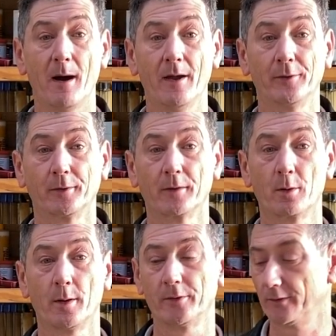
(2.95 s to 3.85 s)
answering the
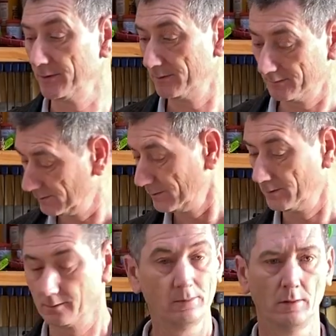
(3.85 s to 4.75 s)
question,
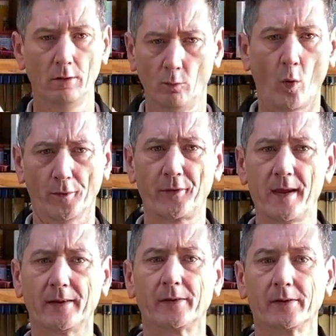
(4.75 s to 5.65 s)
what's
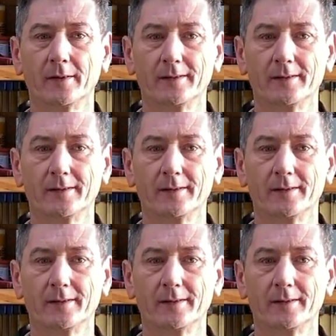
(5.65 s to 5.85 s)
this?